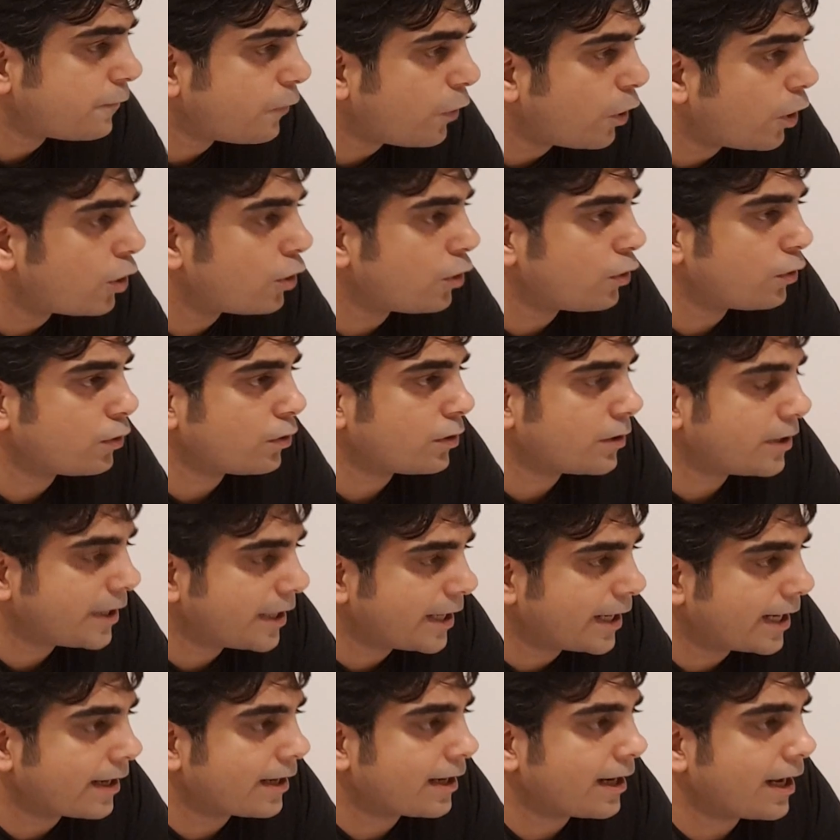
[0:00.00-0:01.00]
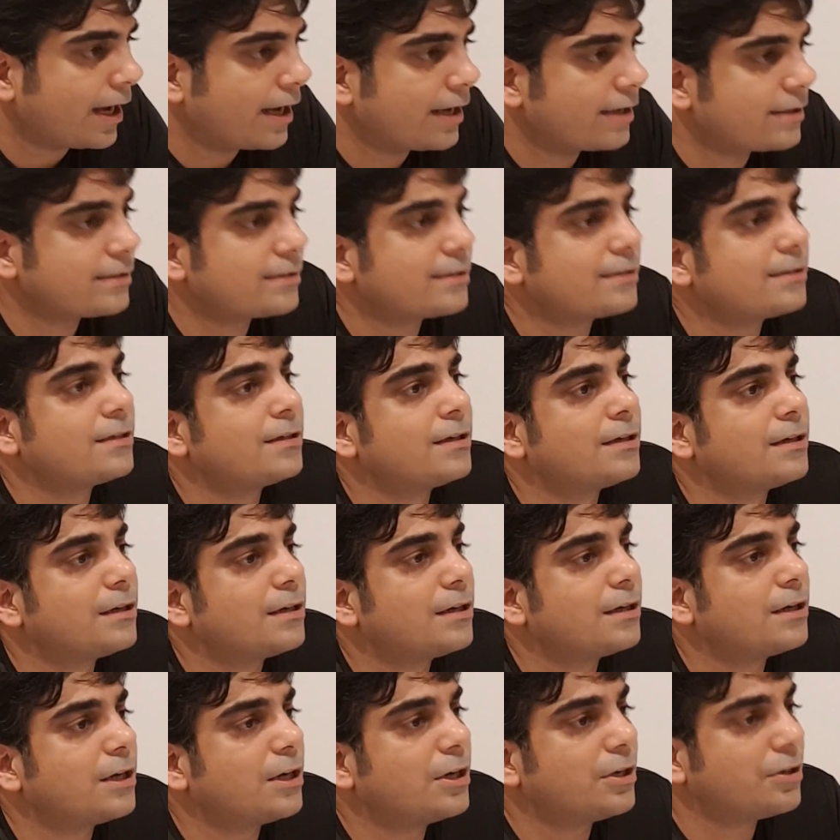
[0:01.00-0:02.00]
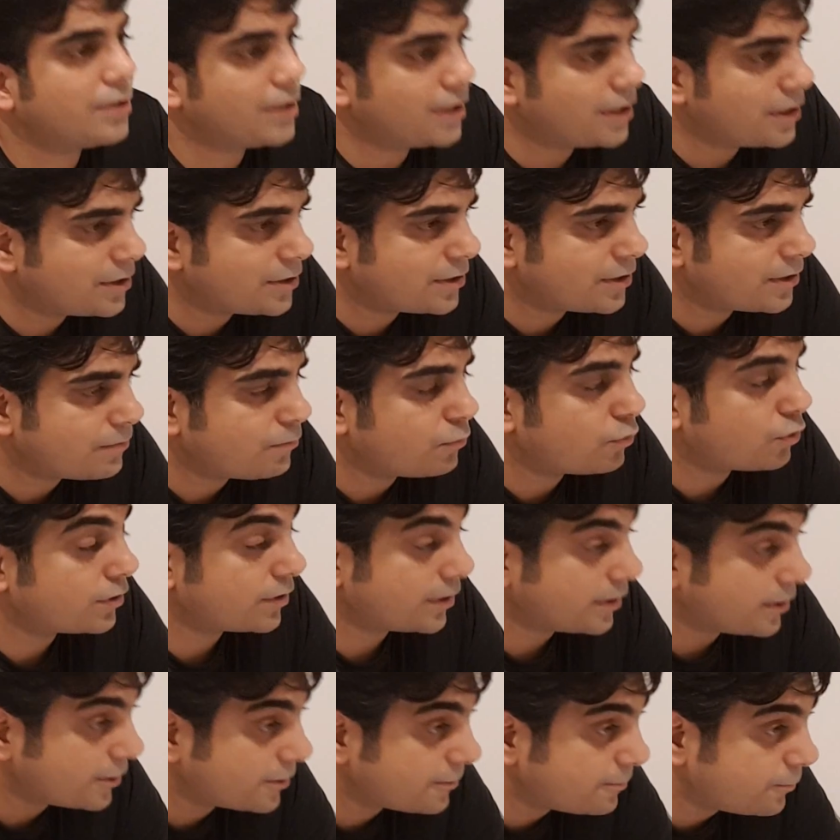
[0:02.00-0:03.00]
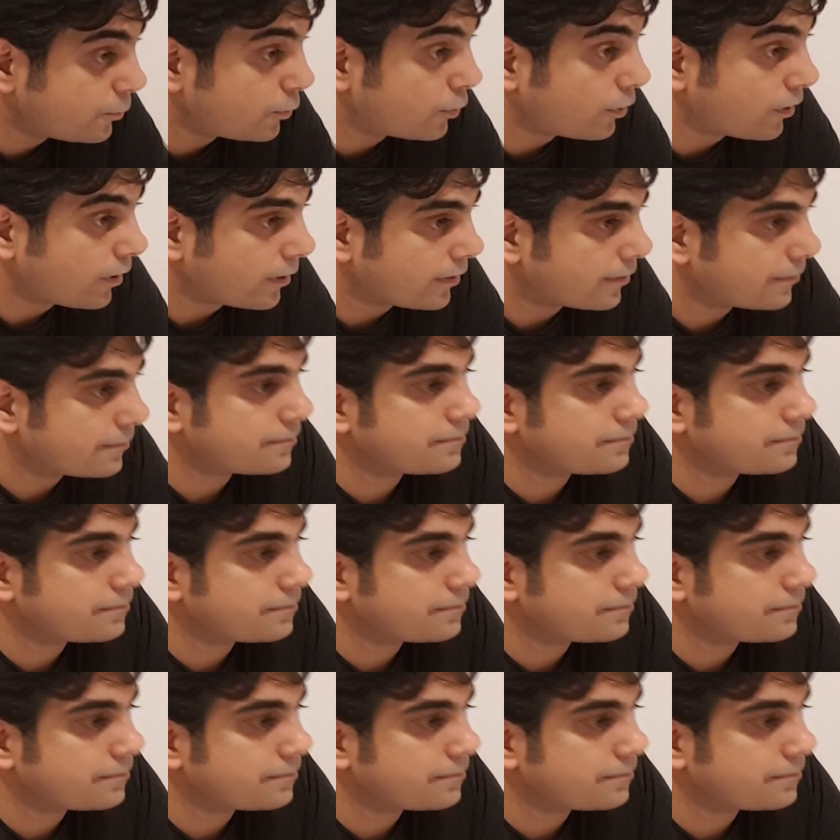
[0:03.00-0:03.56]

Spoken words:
follow cricket as a religion more than a sport.